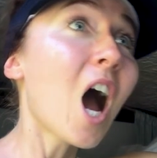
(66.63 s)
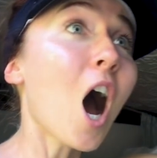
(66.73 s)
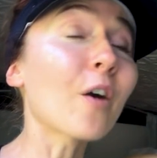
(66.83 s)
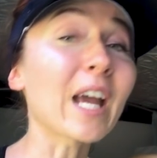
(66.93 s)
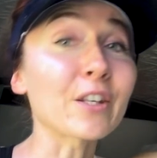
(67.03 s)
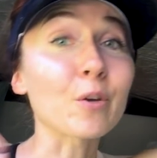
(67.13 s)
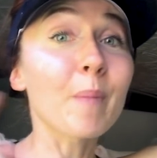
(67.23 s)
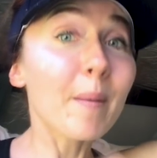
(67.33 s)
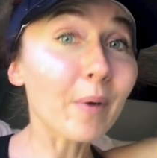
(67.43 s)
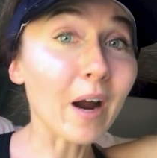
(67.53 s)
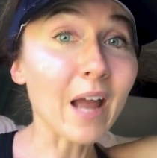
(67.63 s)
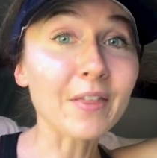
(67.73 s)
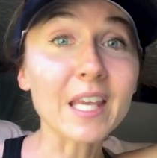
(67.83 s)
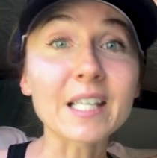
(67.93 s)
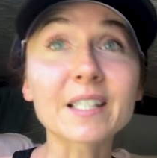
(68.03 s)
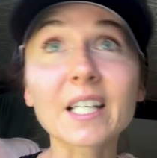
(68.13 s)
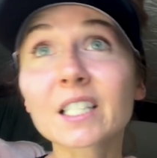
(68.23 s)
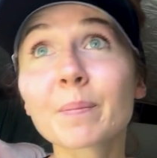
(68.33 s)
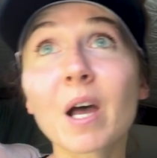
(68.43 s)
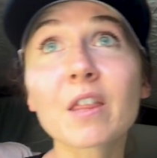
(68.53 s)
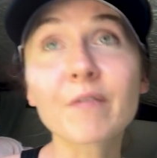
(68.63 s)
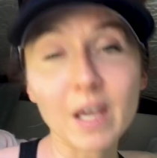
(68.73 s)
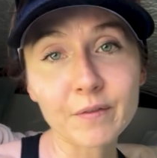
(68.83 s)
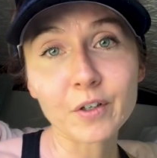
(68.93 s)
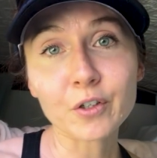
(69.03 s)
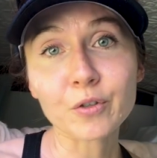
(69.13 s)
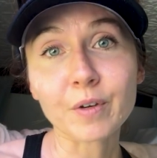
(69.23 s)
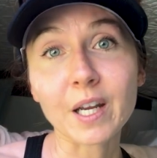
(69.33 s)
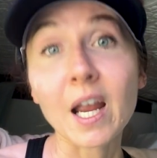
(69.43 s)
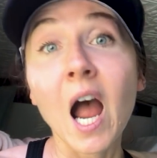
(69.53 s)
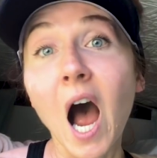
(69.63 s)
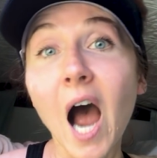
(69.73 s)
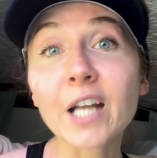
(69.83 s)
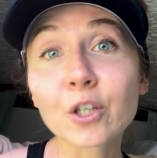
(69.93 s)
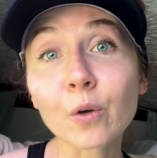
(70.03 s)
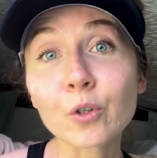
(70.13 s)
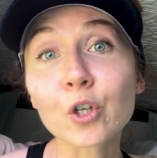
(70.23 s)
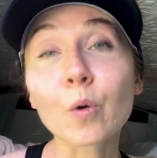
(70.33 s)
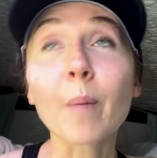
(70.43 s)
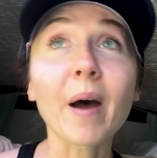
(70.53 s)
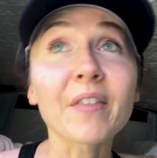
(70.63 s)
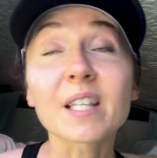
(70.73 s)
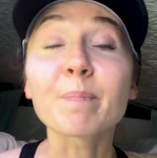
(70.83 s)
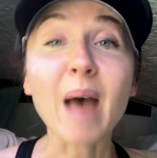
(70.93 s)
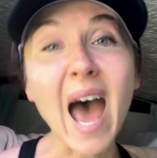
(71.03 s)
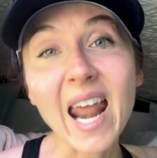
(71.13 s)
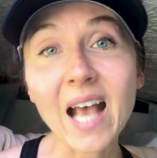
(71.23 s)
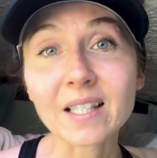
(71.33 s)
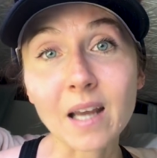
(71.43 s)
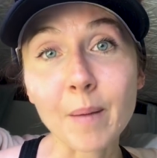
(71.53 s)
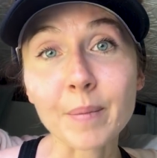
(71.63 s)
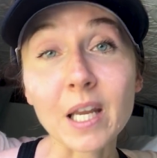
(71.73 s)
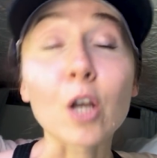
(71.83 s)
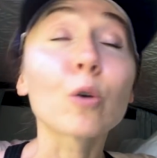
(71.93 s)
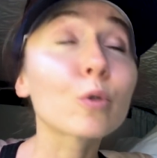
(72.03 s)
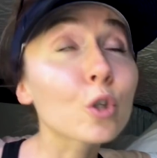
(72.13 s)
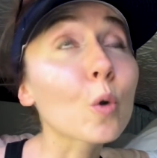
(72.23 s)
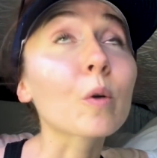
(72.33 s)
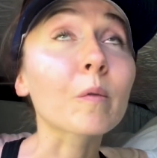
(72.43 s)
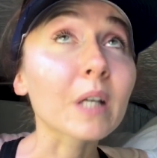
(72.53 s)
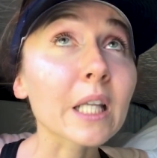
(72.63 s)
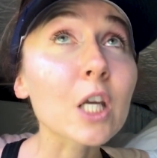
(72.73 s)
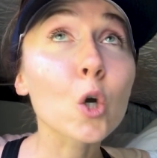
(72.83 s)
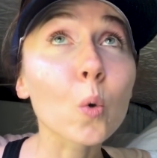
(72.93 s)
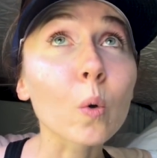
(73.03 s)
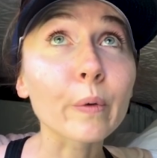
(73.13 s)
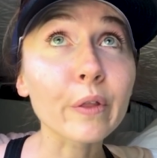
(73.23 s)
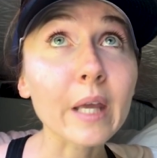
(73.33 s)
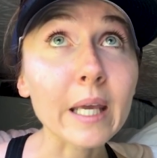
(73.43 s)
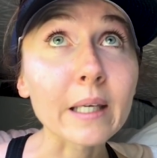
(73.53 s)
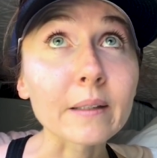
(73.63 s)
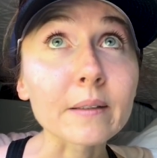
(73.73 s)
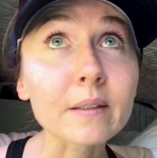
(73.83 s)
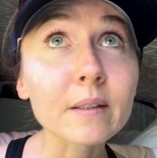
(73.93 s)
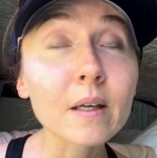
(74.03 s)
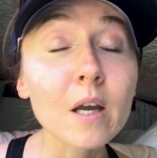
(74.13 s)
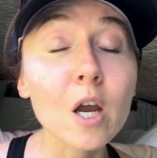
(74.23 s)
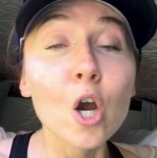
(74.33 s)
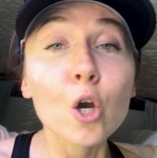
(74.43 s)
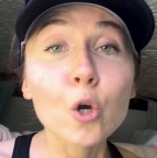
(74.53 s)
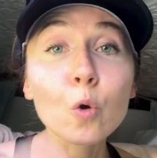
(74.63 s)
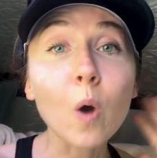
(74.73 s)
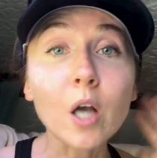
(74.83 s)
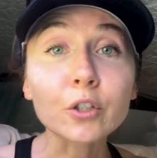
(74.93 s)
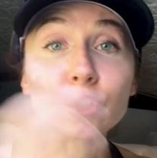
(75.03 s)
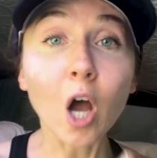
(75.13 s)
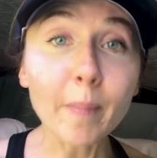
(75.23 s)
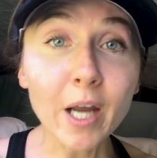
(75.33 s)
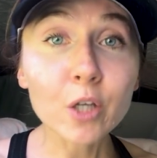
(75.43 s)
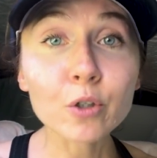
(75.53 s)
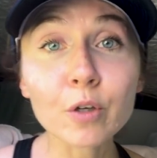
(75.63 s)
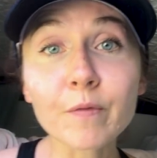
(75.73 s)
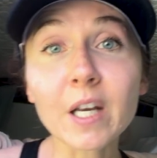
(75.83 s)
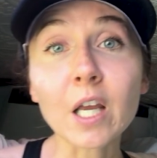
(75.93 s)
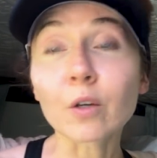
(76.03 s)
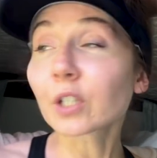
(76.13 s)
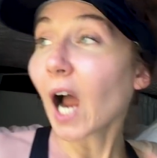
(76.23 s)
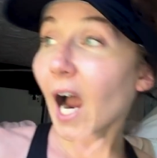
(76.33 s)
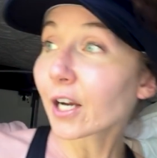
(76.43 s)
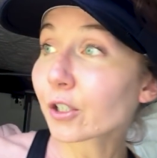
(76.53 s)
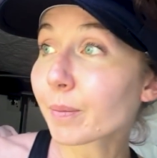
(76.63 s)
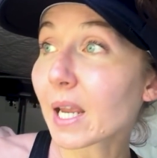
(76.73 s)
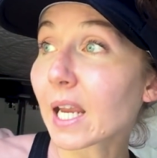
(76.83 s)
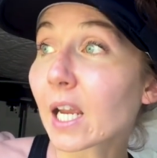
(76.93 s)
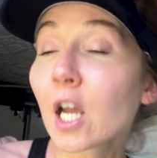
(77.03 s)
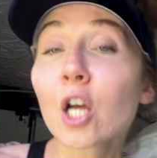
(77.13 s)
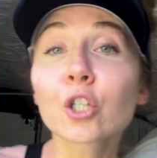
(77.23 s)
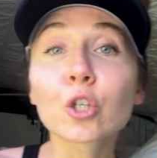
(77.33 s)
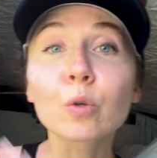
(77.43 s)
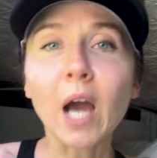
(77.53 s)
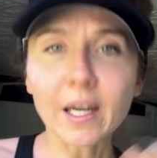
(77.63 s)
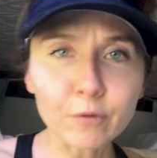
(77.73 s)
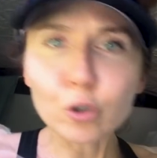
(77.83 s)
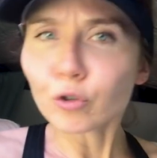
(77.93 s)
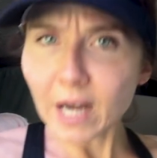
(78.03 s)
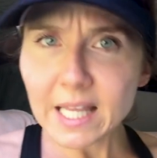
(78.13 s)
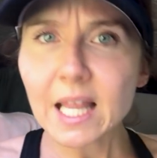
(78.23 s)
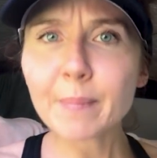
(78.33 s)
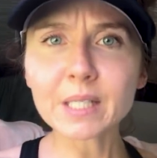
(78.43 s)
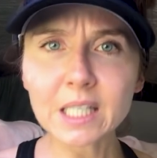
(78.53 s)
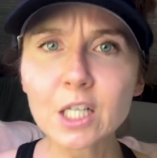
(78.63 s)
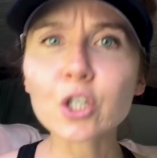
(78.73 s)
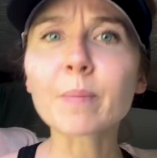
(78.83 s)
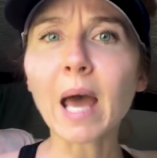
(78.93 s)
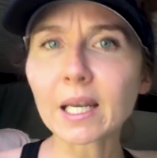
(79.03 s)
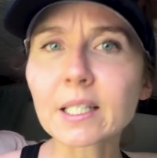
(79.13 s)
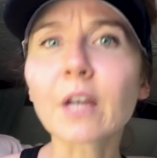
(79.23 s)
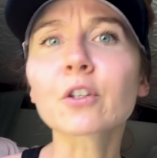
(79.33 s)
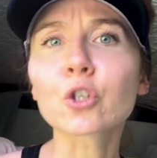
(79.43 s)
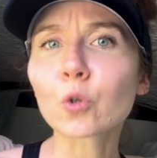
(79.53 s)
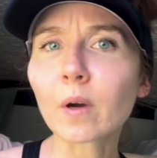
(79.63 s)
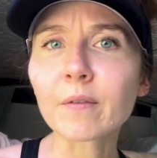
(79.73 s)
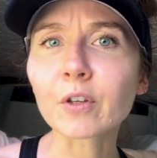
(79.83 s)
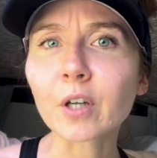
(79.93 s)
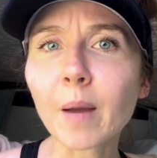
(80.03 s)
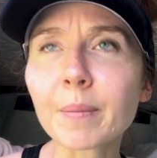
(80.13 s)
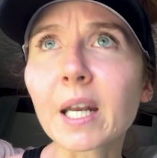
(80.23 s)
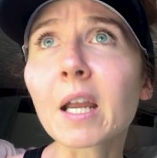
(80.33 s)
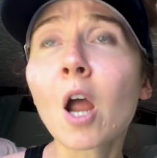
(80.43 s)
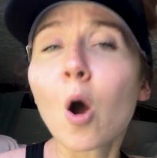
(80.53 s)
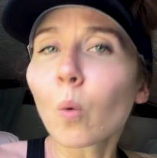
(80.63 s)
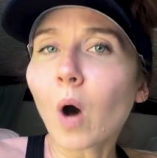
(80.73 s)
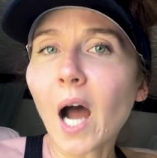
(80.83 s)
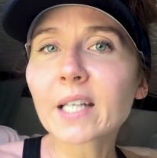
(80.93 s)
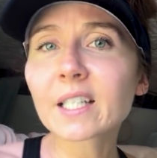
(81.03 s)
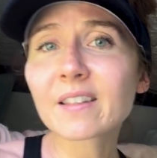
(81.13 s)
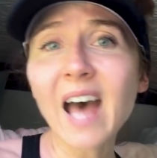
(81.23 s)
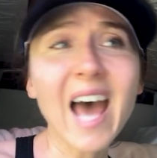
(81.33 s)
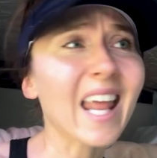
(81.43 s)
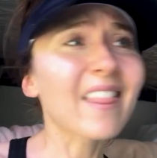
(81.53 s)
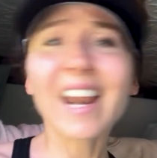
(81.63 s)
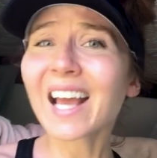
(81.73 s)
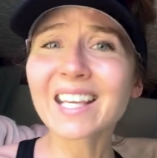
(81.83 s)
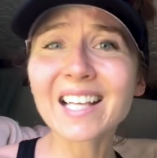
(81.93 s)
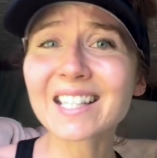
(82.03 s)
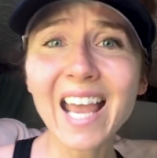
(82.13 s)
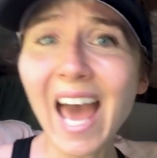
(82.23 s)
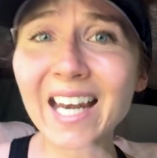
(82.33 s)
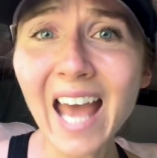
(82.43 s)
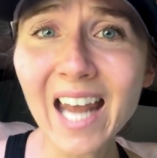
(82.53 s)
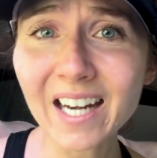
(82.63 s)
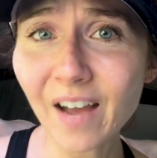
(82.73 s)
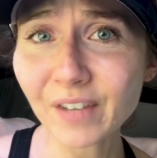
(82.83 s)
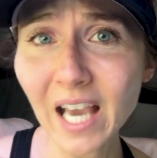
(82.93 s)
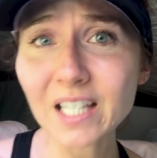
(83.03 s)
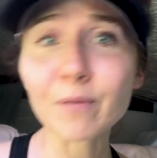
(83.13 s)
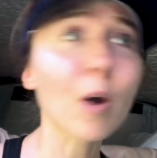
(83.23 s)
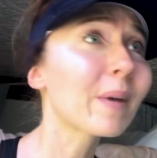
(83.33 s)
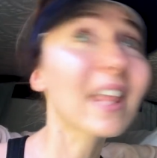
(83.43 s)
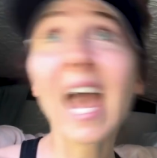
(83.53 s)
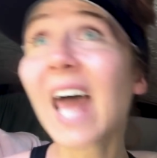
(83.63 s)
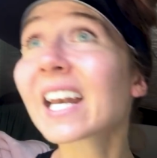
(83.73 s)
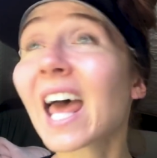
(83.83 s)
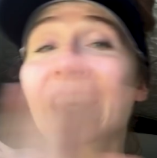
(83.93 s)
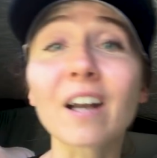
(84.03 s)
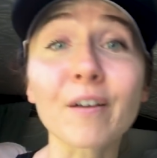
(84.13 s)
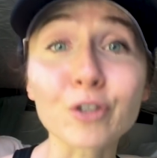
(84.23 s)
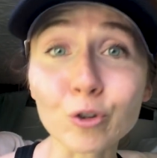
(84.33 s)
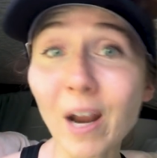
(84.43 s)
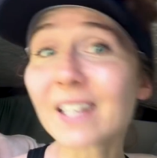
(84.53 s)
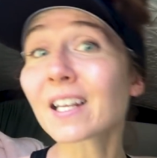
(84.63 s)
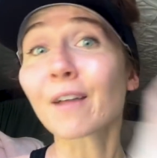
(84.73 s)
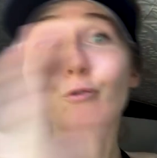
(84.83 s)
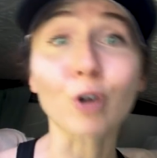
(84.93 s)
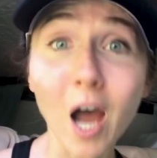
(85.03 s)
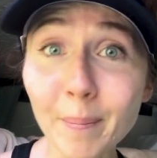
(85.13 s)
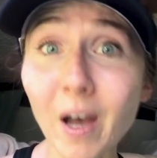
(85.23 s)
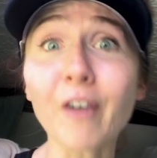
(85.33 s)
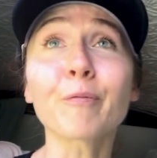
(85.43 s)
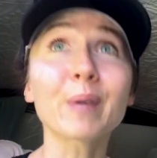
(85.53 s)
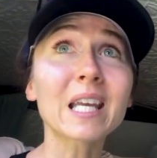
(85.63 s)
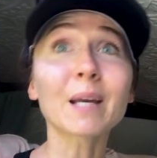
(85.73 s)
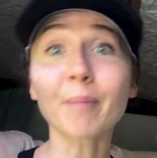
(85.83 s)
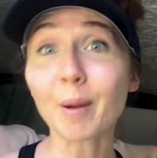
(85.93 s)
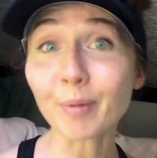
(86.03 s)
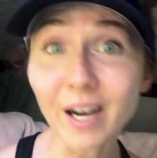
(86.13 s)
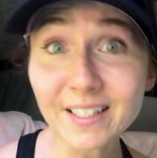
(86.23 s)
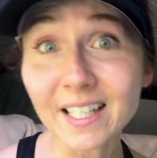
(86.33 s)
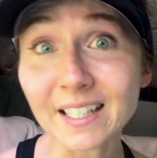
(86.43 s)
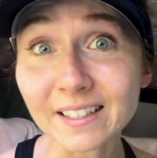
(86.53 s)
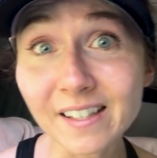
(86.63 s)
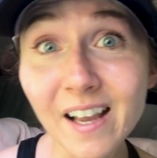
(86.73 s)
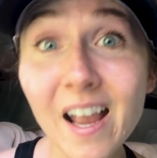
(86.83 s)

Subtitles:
Okay, so remember at the 6-month anniversary, I told you about this badass company who's doing really cool things, who saw my YouTube videos, hired me to kind of train them and teach them how to tell the story of their company. Well, I did that, and then I guess they hadn't had enough Casey Roman. They hadn't had enough stress, enough trauma of being in my presence.